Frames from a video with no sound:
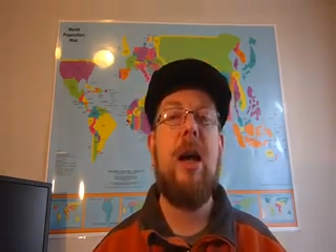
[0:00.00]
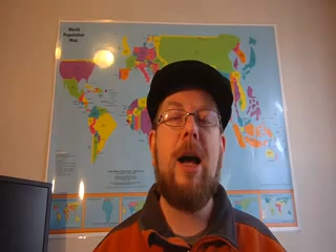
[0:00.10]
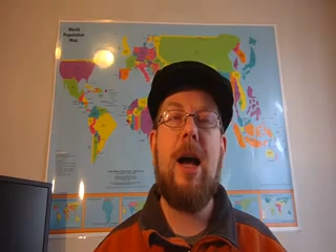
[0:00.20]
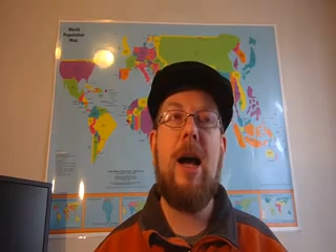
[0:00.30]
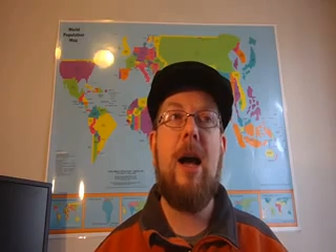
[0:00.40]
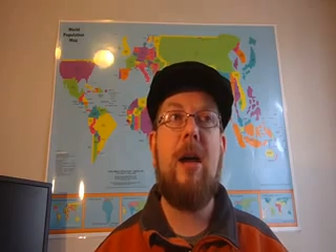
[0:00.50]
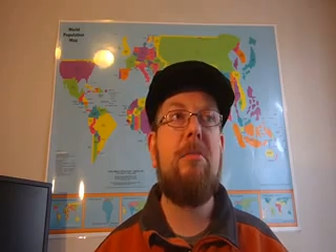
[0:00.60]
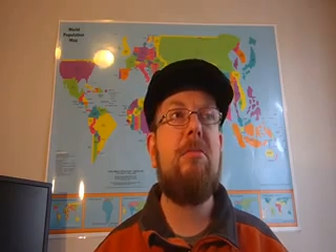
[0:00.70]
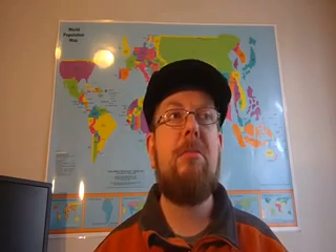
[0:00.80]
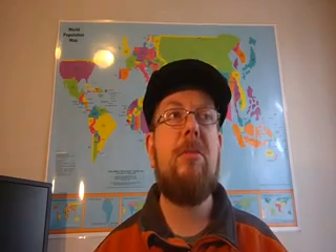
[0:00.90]

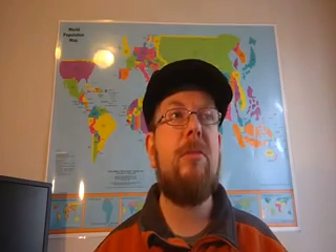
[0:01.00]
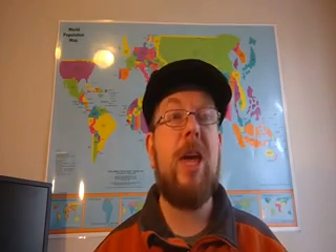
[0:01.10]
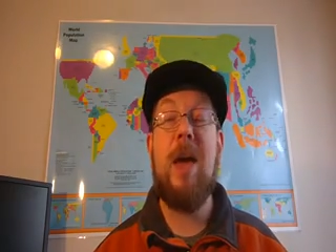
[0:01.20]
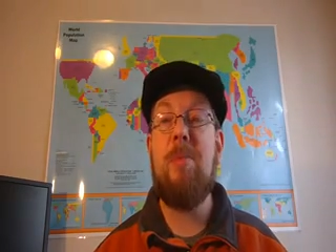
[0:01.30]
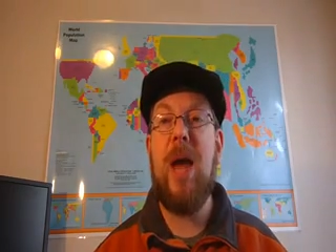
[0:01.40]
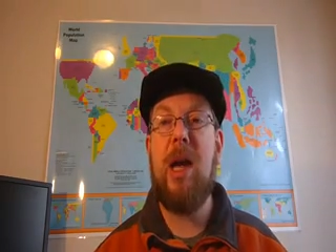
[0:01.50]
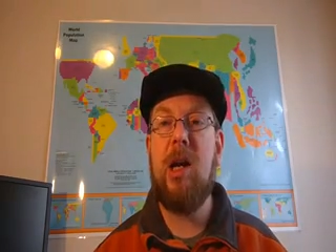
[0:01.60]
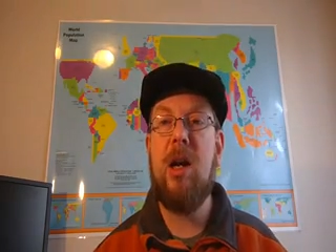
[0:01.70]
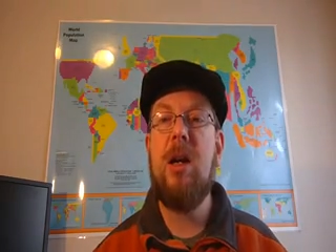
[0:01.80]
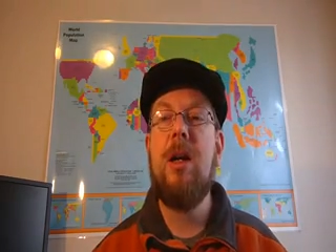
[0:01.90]

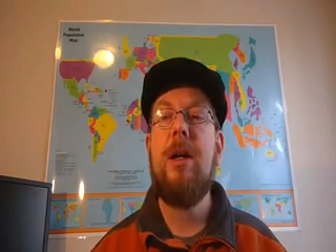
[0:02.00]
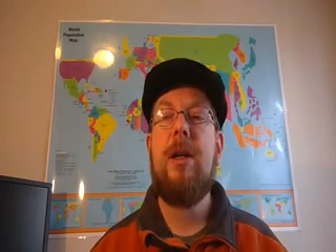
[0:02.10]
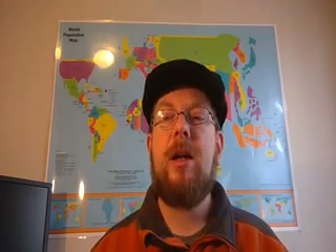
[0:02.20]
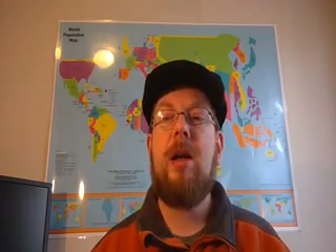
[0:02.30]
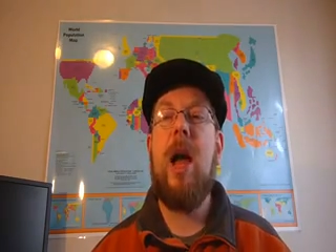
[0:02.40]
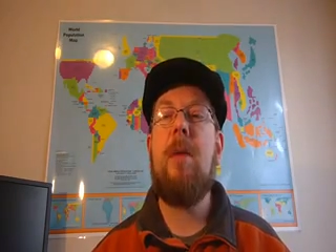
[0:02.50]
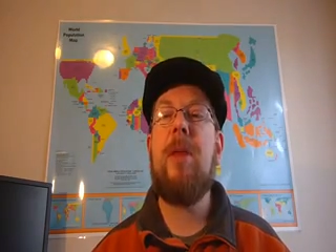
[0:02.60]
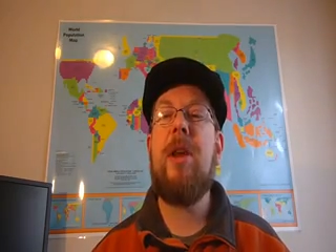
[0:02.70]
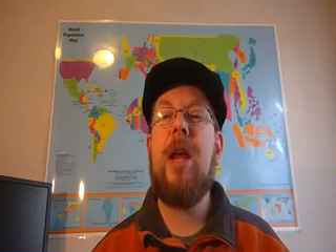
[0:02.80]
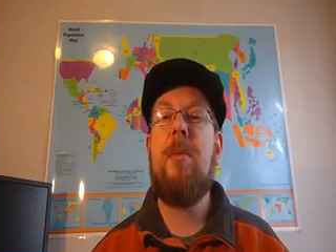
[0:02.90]
campaigner, a guy
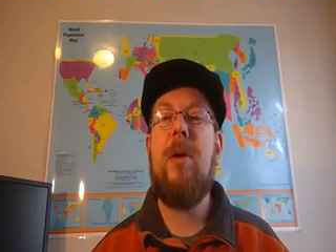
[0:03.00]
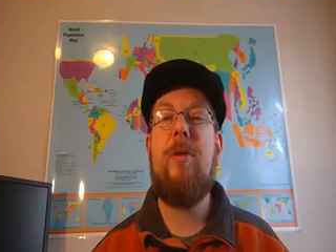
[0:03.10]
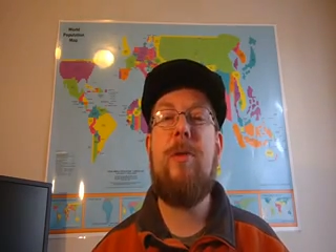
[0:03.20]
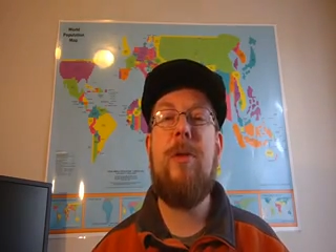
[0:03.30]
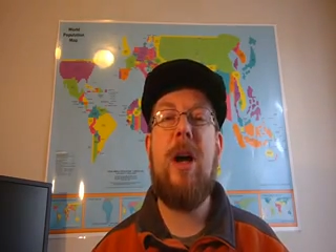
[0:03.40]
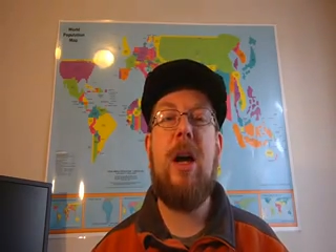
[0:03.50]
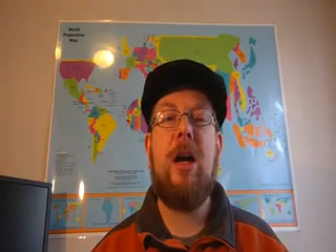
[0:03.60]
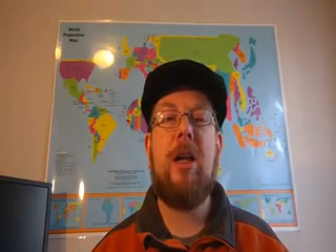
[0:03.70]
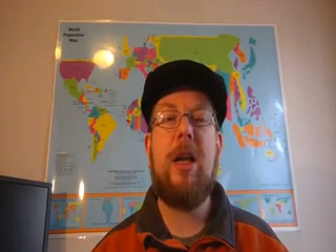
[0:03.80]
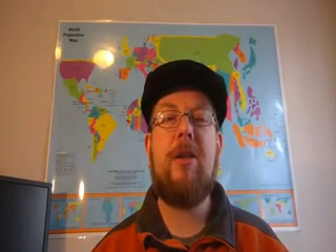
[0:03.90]
by the name of
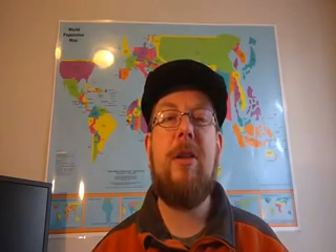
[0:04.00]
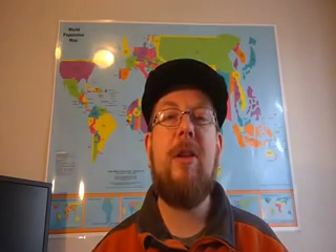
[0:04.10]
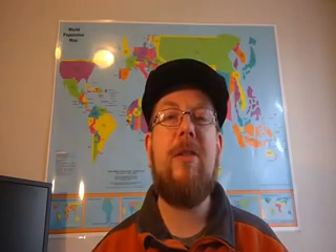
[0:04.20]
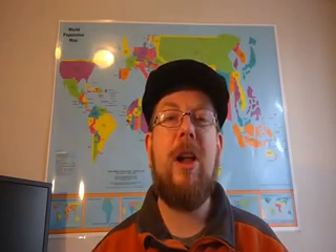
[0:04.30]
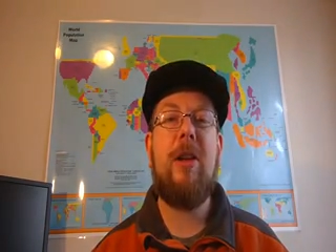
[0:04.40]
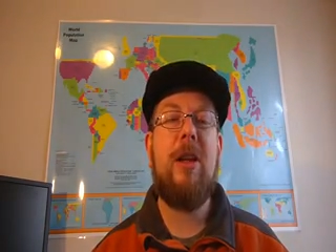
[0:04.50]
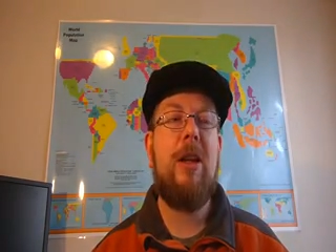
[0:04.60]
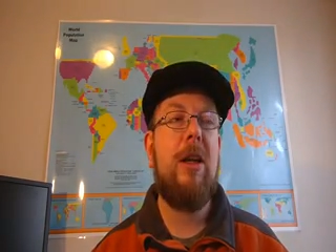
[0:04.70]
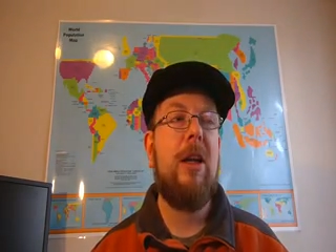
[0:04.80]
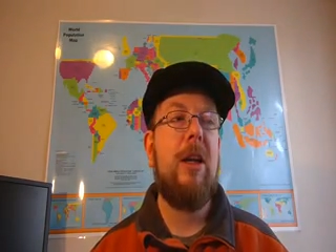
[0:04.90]
Alexei Navalny,